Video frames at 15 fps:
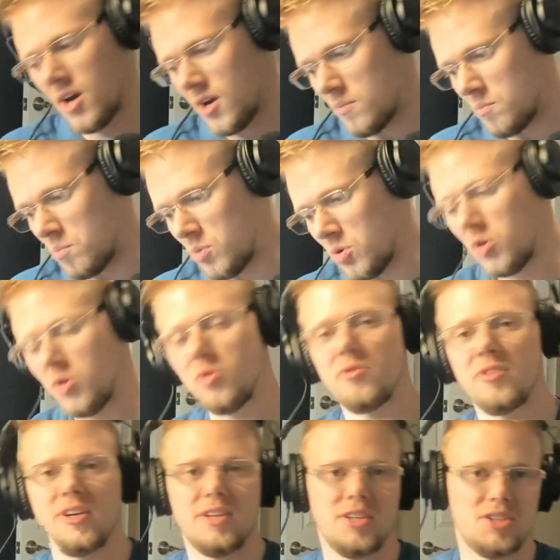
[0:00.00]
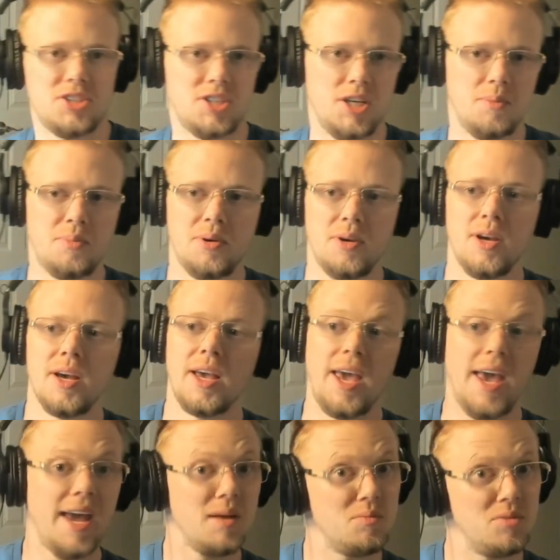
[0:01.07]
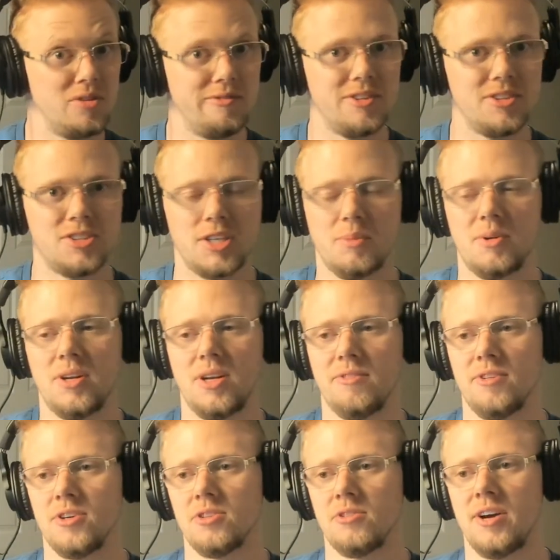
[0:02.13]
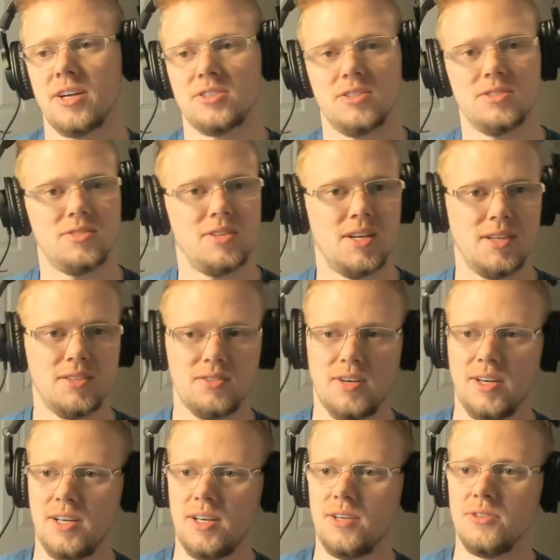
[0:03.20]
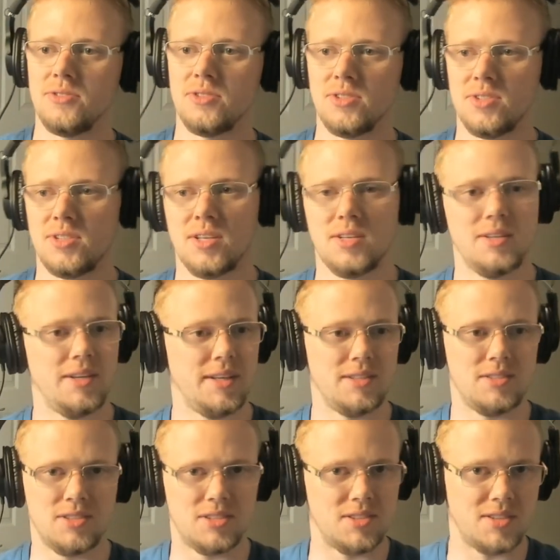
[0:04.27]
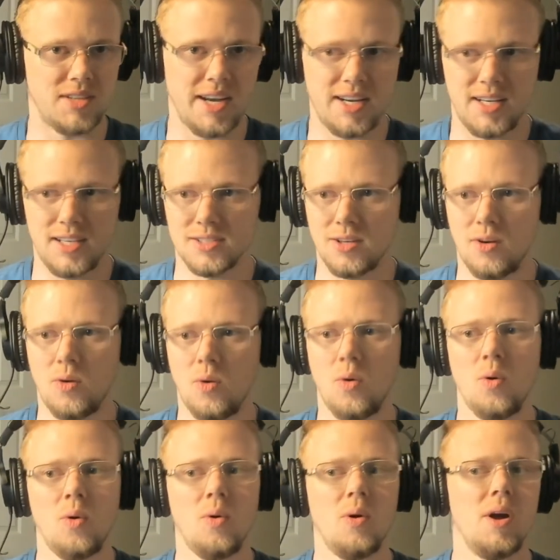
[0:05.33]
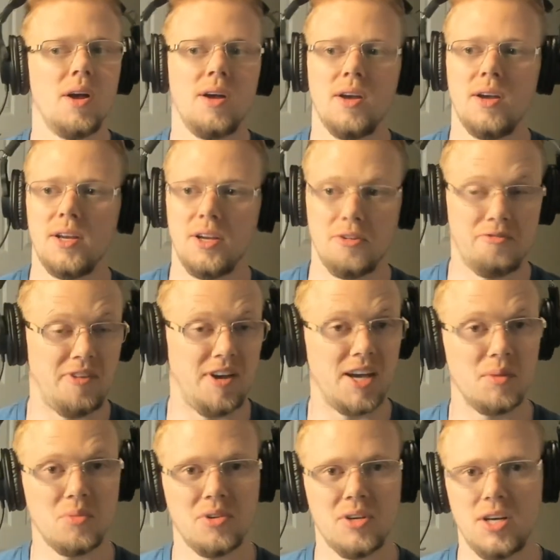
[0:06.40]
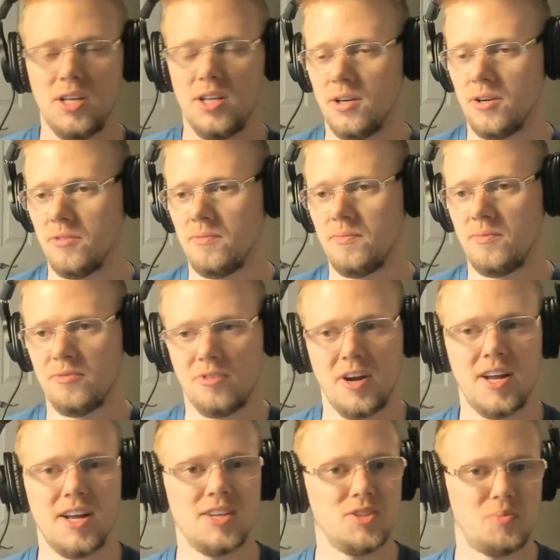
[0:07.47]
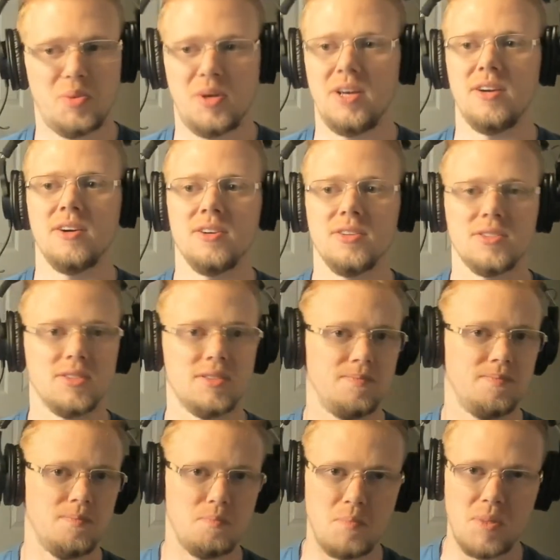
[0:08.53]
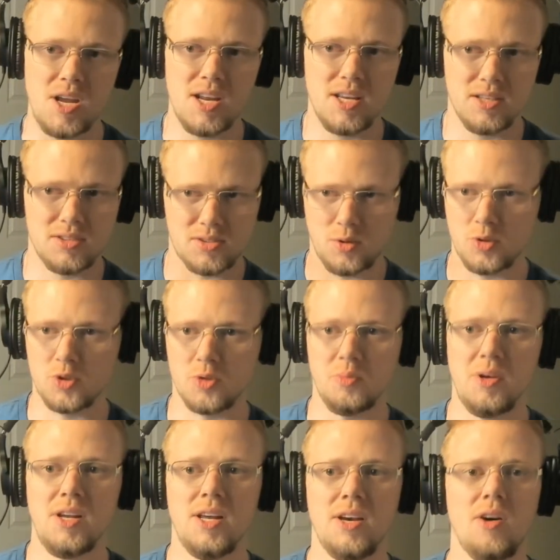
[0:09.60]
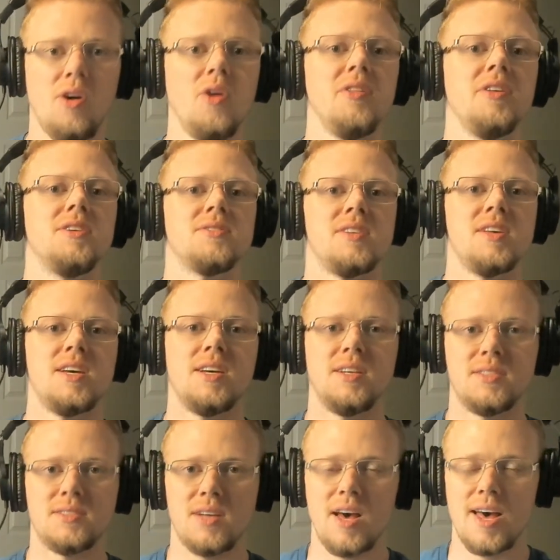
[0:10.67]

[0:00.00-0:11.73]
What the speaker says: moving the ship, can move the ship in different directions. Things like, like just society as a whole, your family, your friends, peers, media, social media, all these things